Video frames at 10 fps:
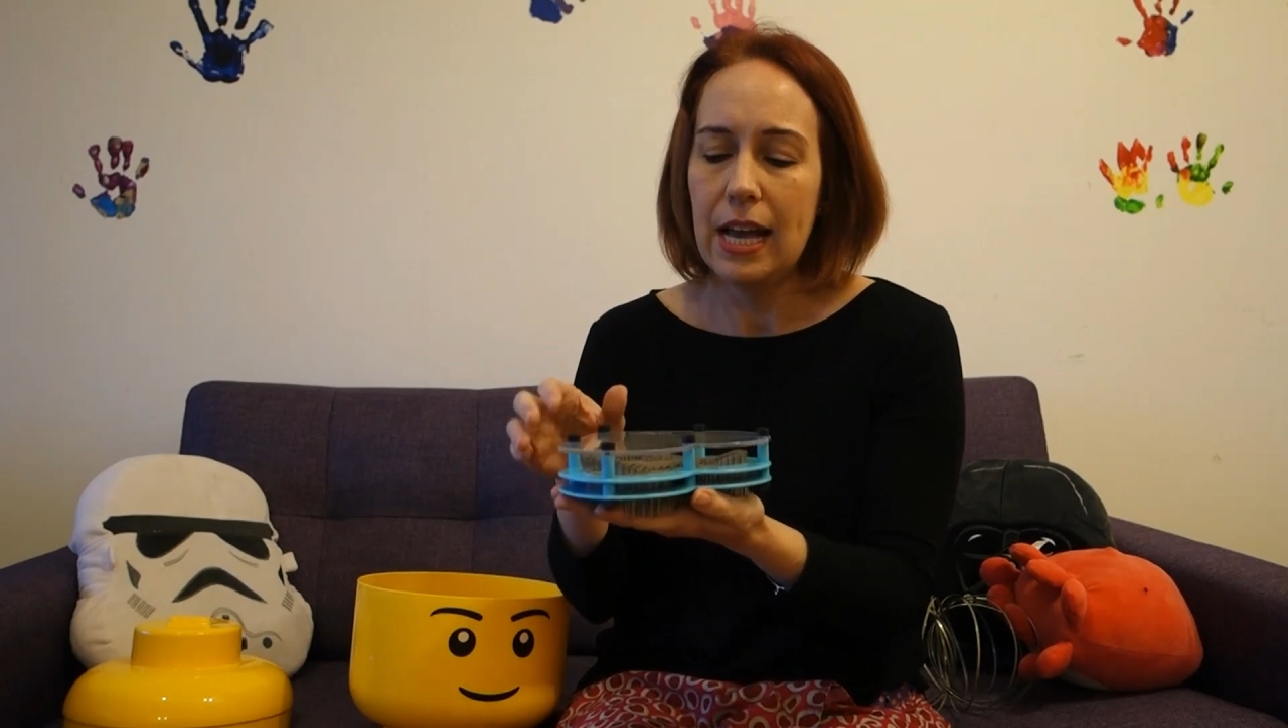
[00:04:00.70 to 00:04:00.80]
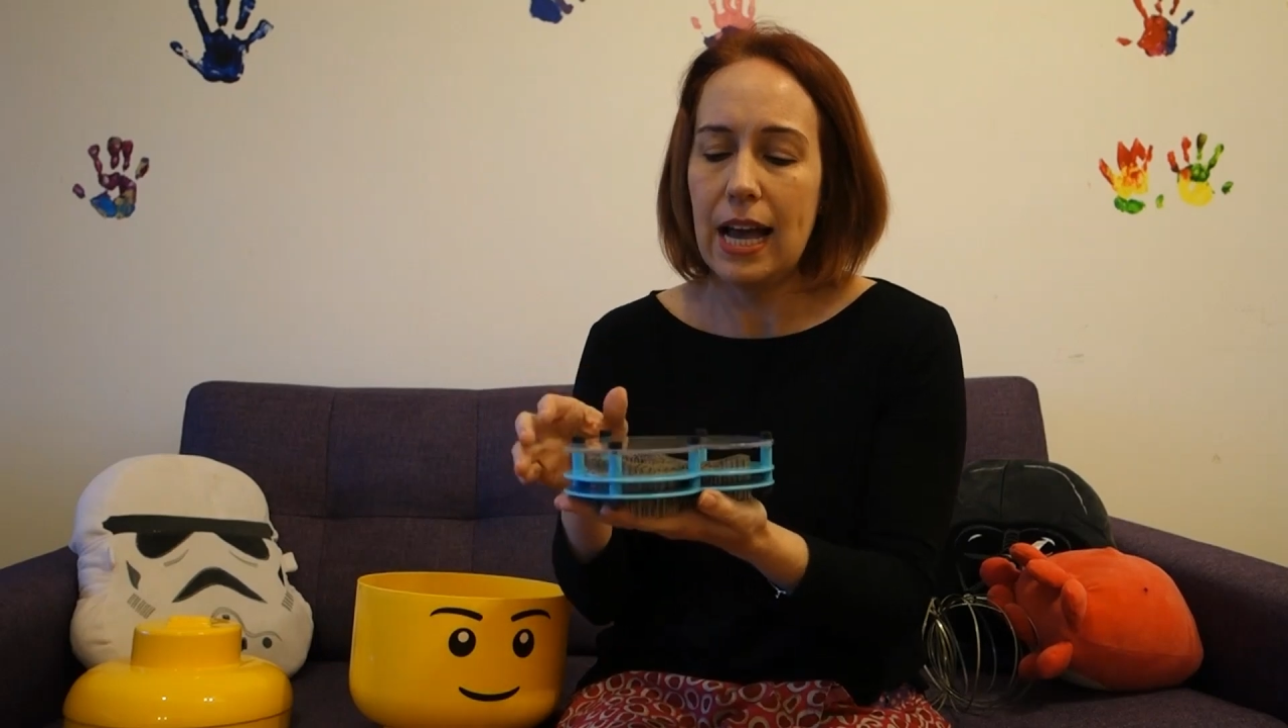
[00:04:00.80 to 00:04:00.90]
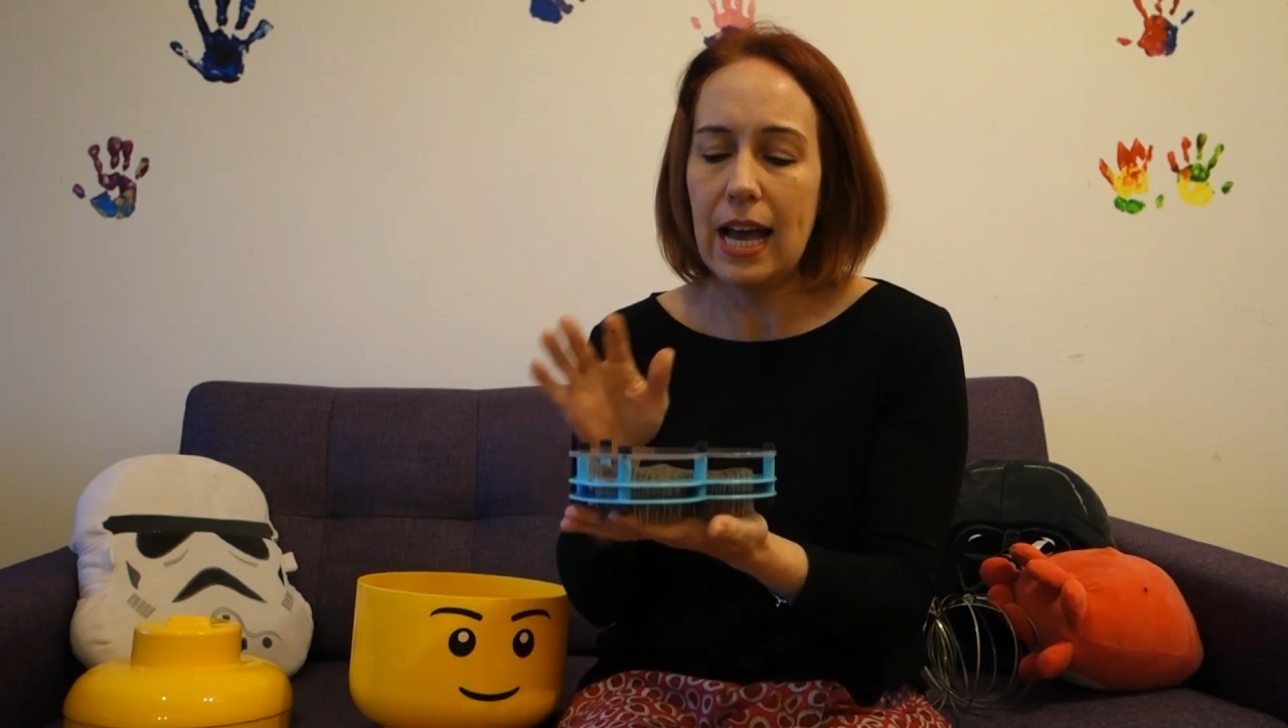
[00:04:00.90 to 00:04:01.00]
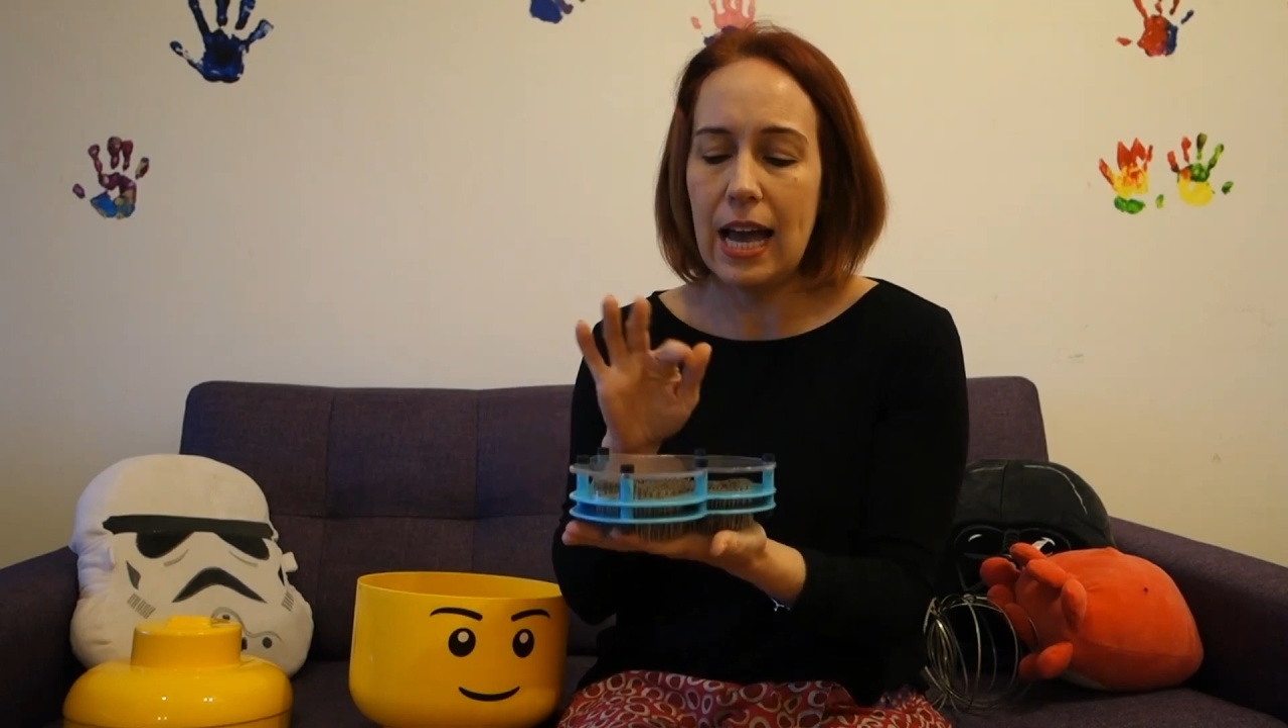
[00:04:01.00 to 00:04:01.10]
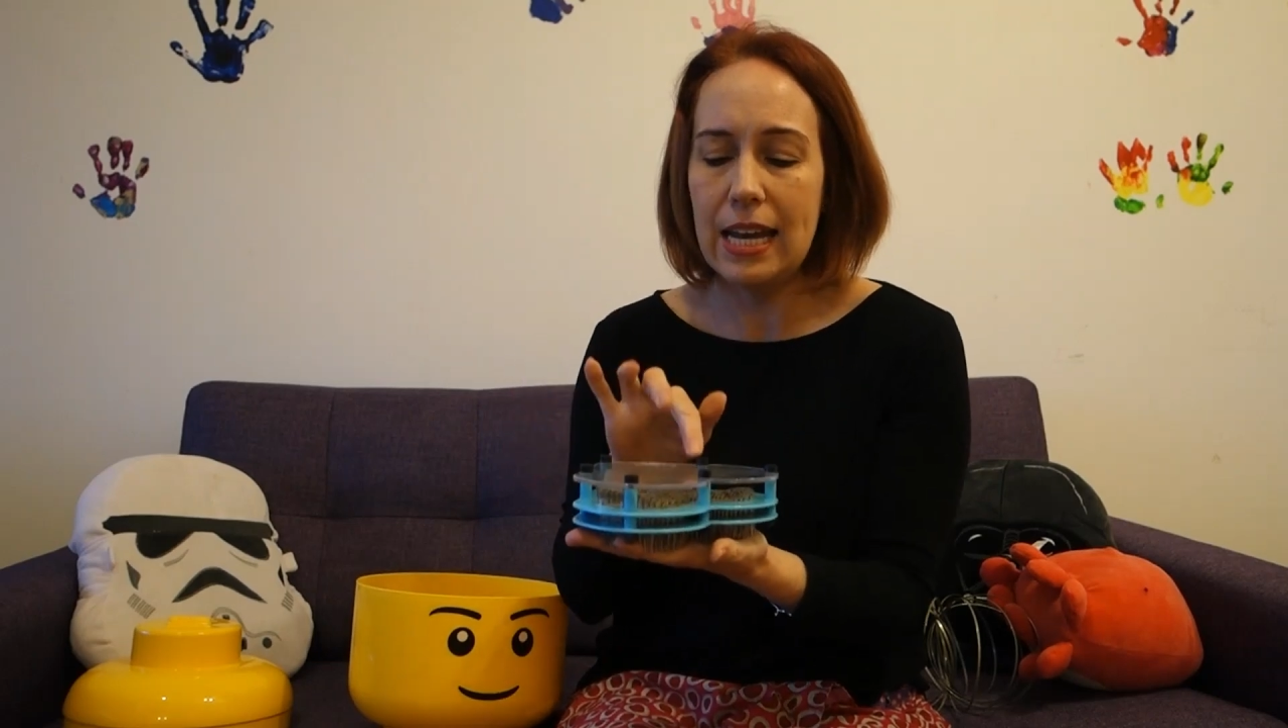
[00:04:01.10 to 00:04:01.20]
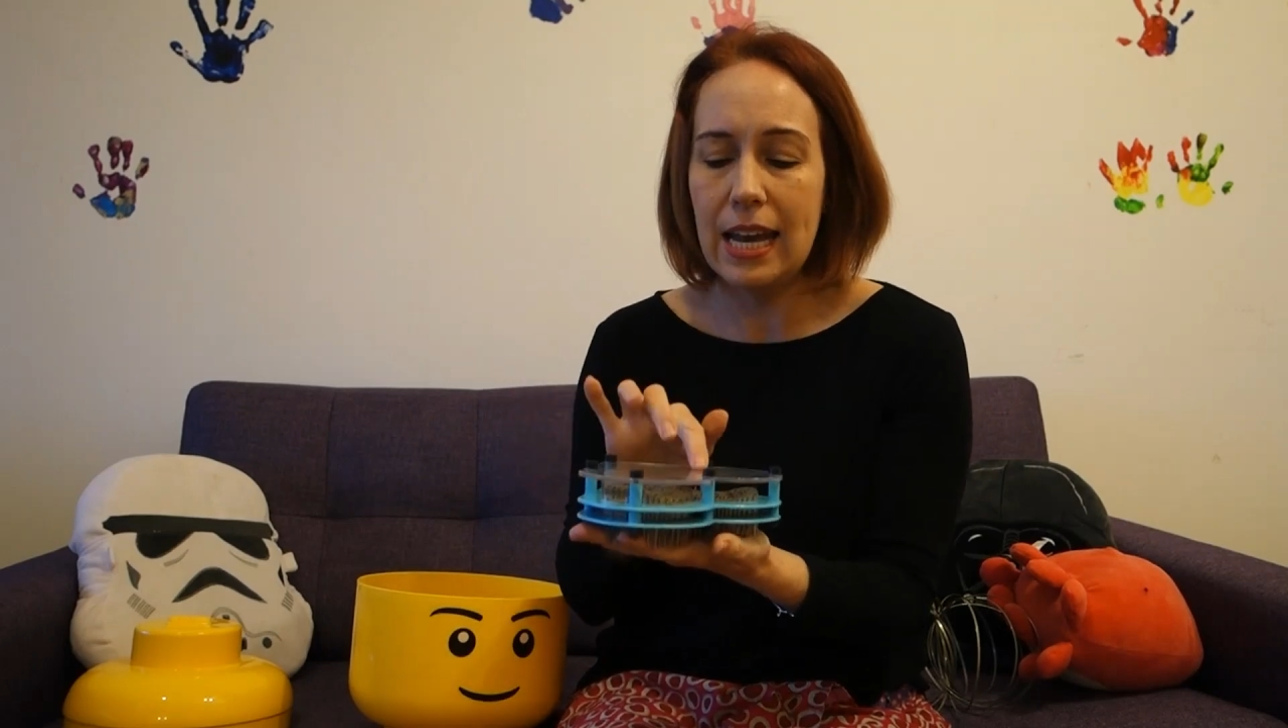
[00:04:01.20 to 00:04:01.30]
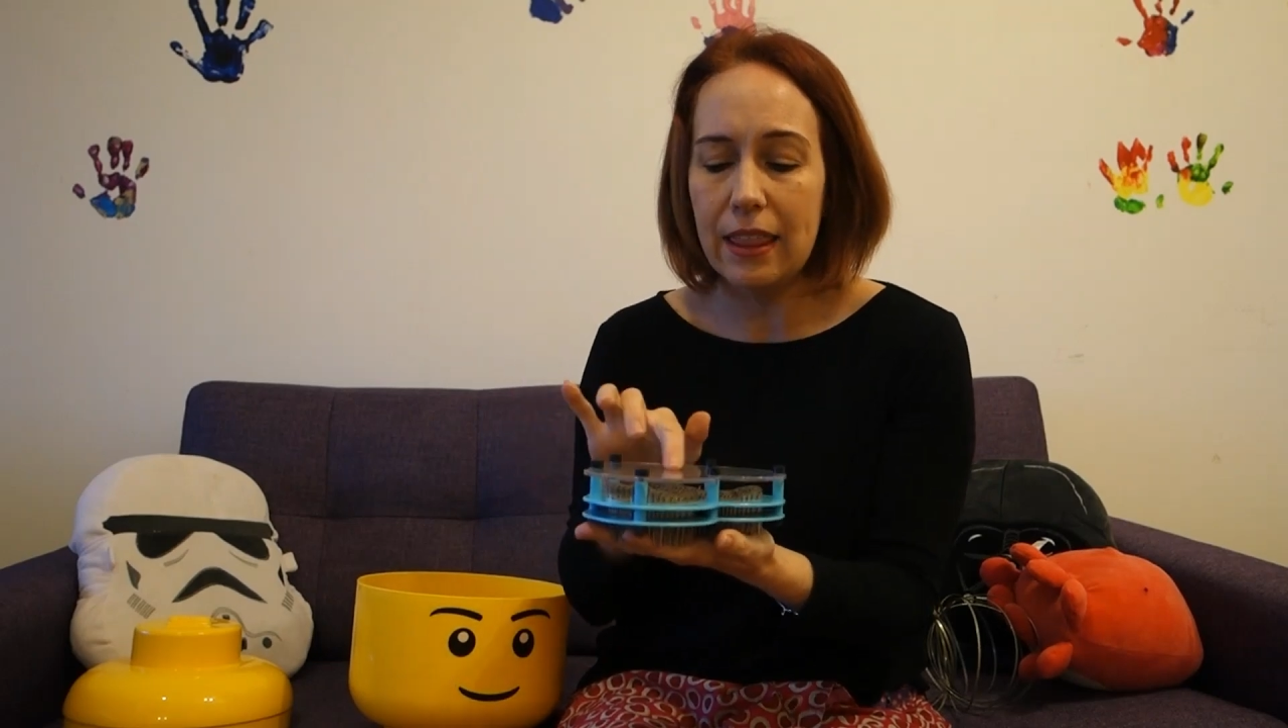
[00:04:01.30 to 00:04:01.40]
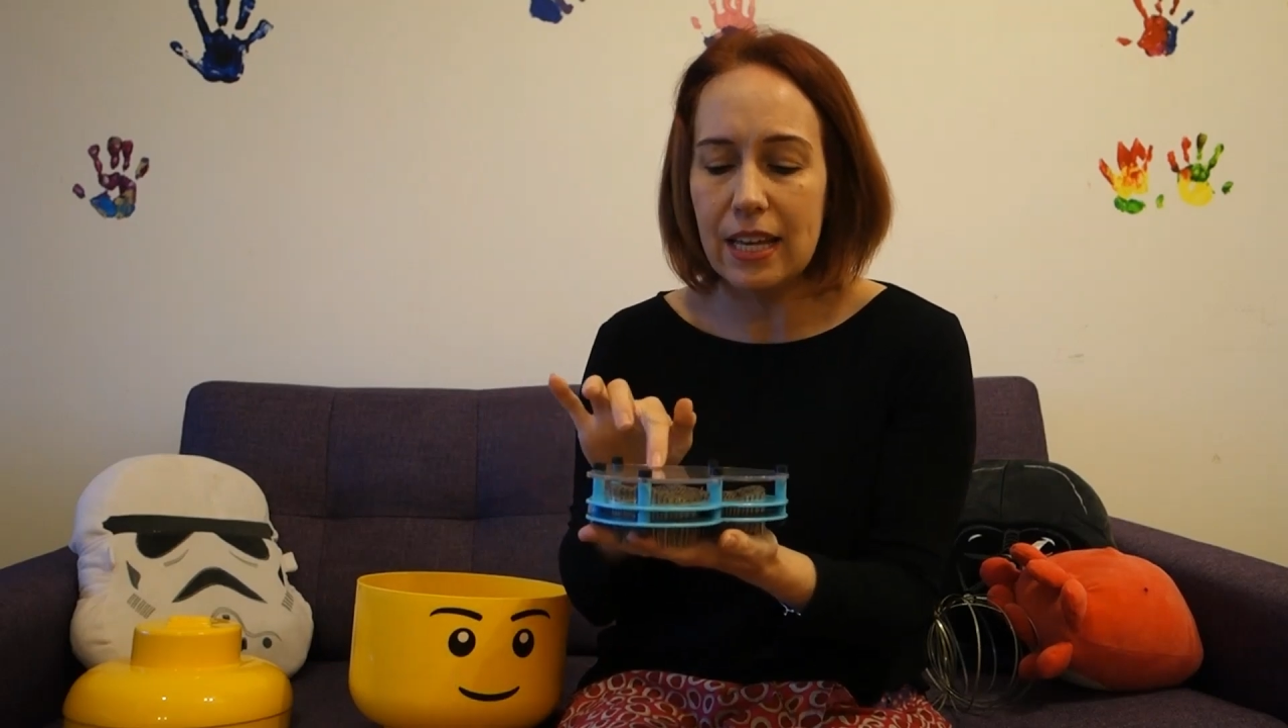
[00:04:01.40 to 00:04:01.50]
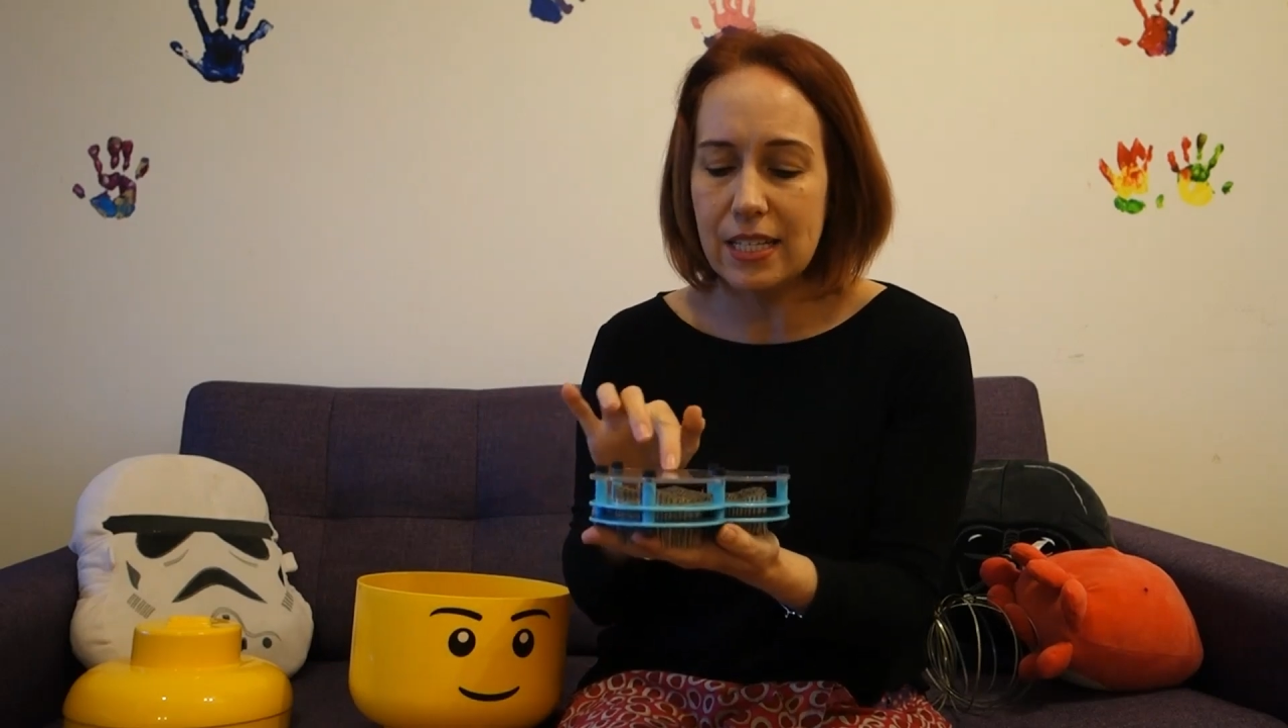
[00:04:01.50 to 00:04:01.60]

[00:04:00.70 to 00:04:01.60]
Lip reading: another